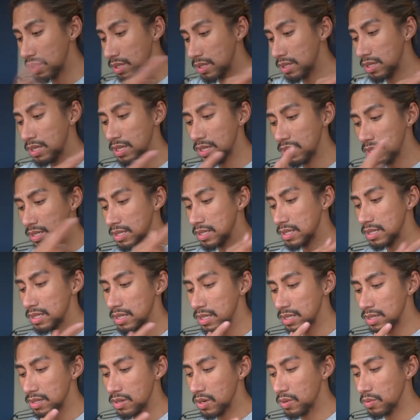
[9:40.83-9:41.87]
this is
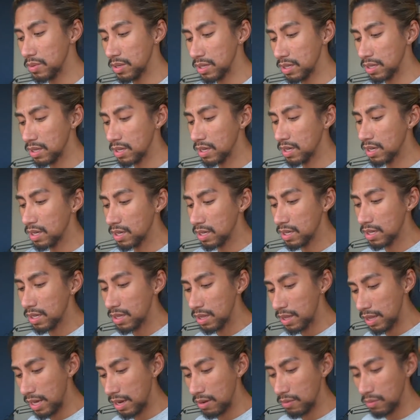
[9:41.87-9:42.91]
this going
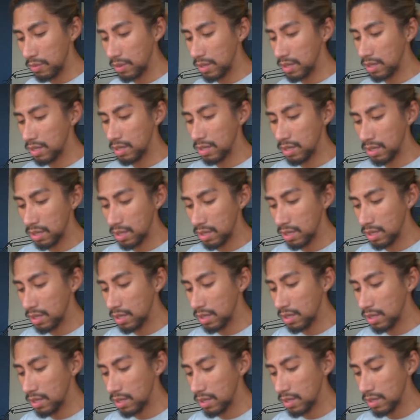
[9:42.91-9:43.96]
that way.
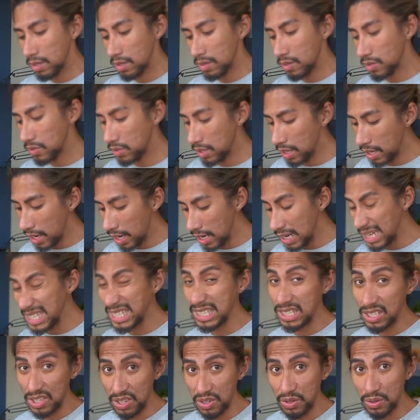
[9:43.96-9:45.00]
Because the Knight
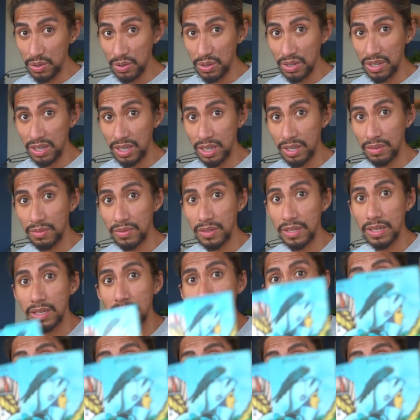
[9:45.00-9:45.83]
is you, I feel.